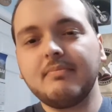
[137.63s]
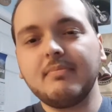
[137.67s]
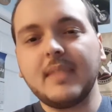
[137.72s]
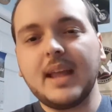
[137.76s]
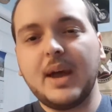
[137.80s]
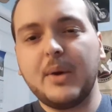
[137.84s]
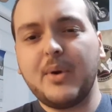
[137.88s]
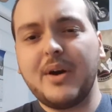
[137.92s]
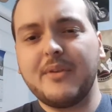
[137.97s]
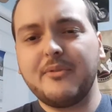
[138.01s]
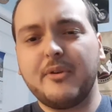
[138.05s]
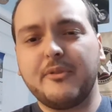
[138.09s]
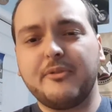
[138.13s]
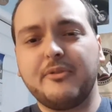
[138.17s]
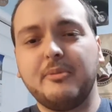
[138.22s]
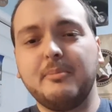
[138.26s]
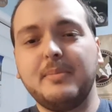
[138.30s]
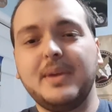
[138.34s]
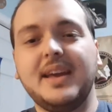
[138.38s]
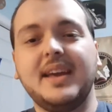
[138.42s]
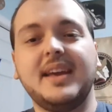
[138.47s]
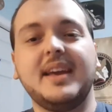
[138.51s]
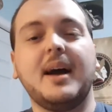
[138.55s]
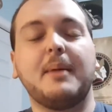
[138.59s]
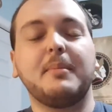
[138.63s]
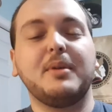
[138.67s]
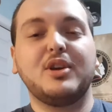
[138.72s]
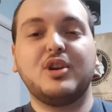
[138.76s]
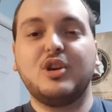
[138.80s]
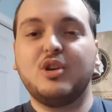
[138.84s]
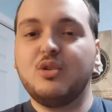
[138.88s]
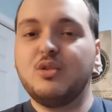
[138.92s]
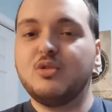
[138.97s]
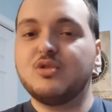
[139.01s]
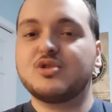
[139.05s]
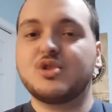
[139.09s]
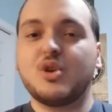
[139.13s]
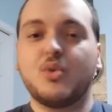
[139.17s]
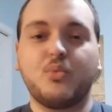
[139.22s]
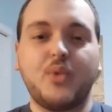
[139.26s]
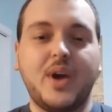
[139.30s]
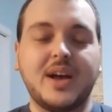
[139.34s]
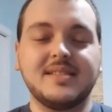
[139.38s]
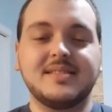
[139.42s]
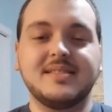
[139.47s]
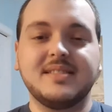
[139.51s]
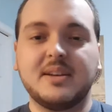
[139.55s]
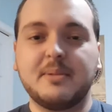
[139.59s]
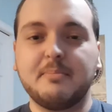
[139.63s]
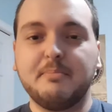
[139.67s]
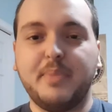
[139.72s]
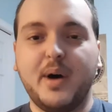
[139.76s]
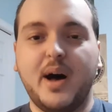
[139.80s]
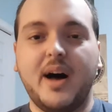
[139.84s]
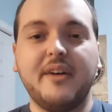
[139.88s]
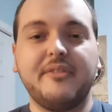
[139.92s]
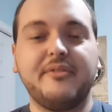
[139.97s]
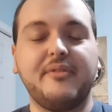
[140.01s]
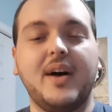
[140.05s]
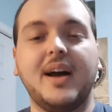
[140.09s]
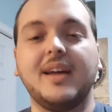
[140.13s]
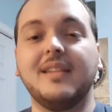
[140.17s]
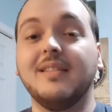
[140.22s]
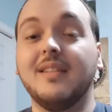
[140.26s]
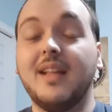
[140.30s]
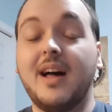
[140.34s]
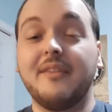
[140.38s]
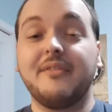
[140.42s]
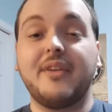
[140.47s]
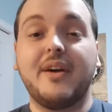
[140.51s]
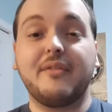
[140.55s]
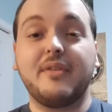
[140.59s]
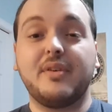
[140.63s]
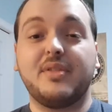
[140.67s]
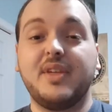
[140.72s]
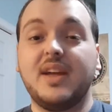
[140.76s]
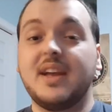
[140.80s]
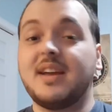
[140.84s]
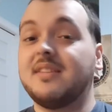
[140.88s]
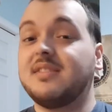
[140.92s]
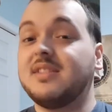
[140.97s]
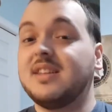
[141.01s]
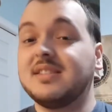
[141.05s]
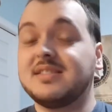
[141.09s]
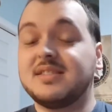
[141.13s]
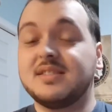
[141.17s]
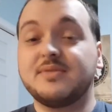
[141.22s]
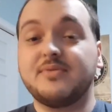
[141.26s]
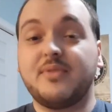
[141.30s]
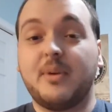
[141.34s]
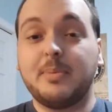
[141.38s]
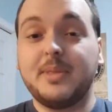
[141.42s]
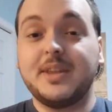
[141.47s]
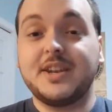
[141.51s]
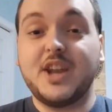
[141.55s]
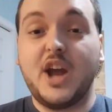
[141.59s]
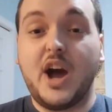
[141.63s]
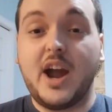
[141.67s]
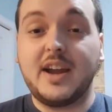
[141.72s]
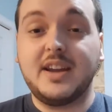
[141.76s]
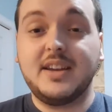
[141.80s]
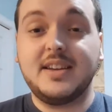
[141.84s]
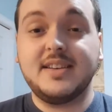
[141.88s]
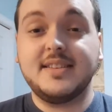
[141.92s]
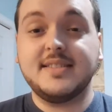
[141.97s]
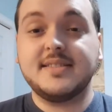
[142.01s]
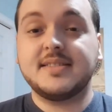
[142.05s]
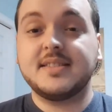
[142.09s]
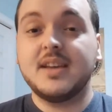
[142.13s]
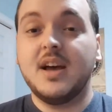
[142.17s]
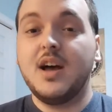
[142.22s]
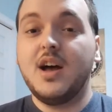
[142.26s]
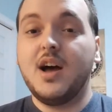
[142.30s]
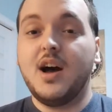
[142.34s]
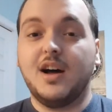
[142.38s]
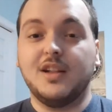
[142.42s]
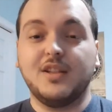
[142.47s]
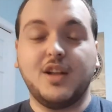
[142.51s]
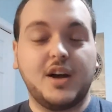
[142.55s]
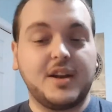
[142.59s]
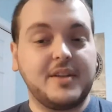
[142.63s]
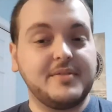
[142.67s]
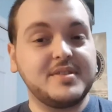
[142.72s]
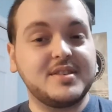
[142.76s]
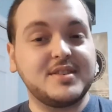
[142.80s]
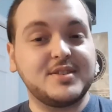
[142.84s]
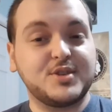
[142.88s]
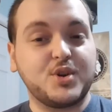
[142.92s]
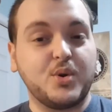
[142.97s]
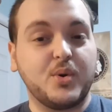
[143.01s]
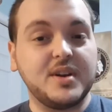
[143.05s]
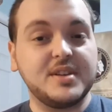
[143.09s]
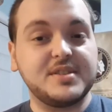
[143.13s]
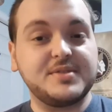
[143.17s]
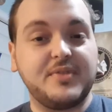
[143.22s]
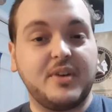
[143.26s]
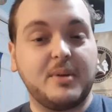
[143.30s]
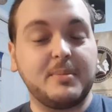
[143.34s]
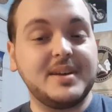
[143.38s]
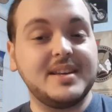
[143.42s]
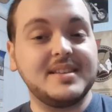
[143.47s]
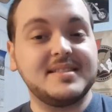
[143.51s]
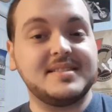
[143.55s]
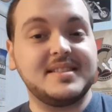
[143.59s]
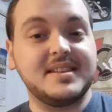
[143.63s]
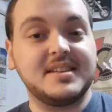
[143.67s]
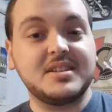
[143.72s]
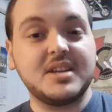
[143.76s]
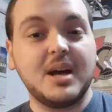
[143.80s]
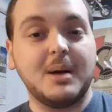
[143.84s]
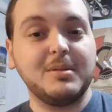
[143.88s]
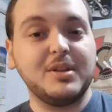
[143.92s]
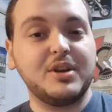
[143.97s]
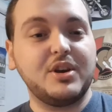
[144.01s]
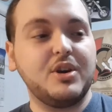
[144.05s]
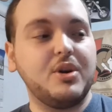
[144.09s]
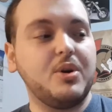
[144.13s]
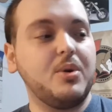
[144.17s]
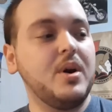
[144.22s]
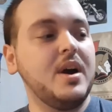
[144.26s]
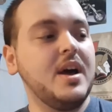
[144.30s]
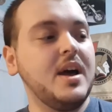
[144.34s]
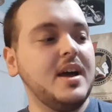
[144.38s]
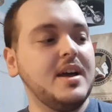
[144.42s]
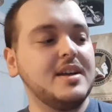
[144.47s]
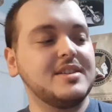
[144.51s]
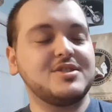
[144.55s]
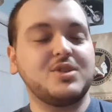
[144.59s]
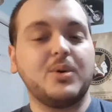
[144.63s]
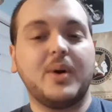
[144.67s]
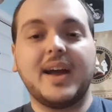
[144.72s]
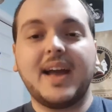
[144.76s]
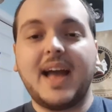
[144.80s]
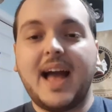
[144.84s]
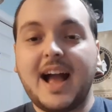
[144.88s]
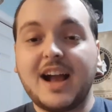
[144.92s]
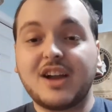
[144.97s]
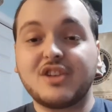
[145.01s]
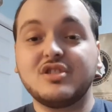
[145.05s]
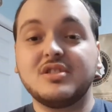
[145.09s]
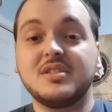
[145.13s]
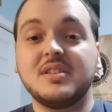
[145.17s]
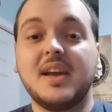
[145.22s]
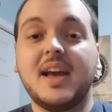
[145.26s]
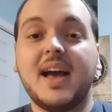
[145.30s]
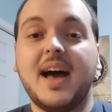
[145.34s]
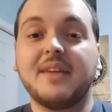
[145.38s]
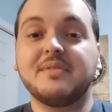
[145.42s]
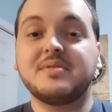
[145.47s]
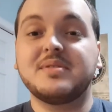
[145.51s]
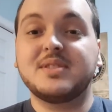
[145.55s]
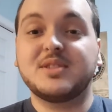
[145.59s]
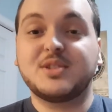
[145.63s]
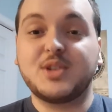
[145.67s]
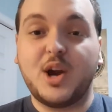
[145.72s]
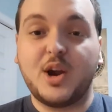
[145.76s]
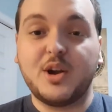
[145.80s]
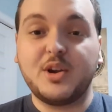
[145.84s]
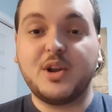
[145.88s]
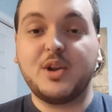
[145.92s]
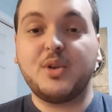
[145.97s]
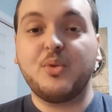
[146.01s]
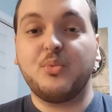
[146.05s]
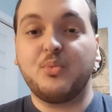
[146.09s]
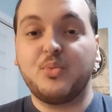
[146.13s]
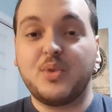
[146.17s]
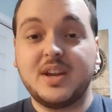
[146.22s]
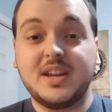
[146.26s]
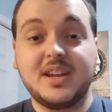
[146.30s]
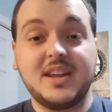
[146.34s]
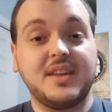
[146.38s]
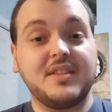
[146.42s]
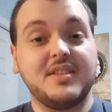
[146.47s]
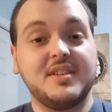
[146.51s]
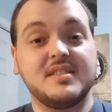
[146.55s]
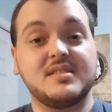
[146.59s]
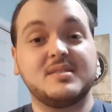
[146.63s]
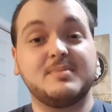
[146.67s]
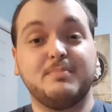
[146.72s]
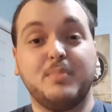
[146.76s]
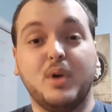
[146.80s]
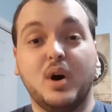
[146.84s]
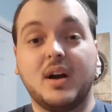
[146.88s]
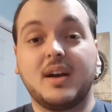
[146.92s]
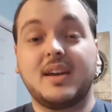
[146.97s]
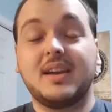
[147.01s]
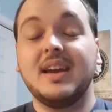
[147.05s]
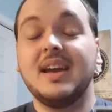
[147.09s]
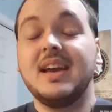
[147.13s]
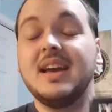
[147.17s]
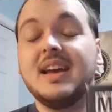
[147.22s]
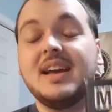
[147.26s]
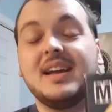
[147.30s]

However, for me, I'm a huge wrestling buff. I love everything, and this is from the 90s a lot of his stories from ECW. So I actually have started reading this book.